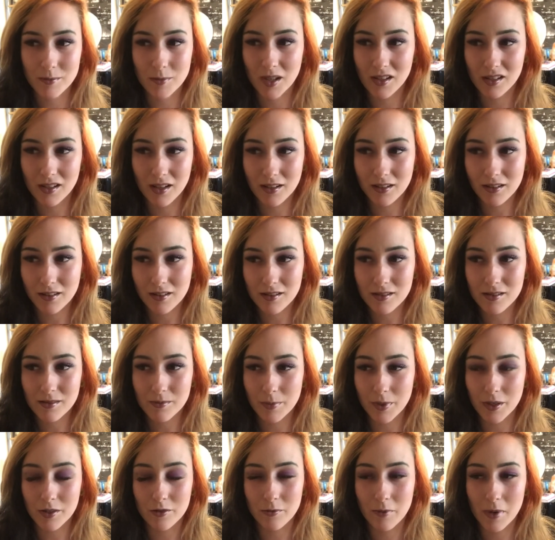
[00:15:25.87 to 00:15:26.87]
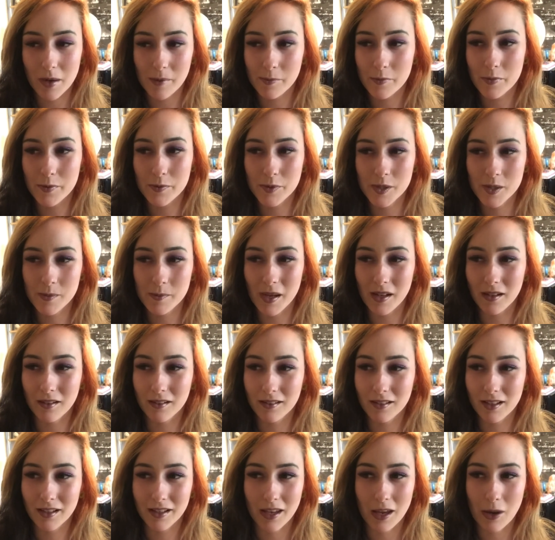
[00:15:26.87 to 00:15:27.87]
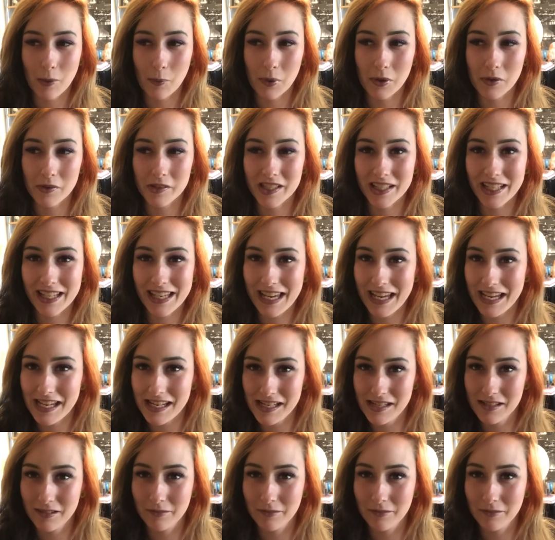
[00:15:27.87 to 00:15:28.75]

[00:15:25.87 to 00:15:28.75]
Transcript: like this, but I remember them smelling like it when I was a kid.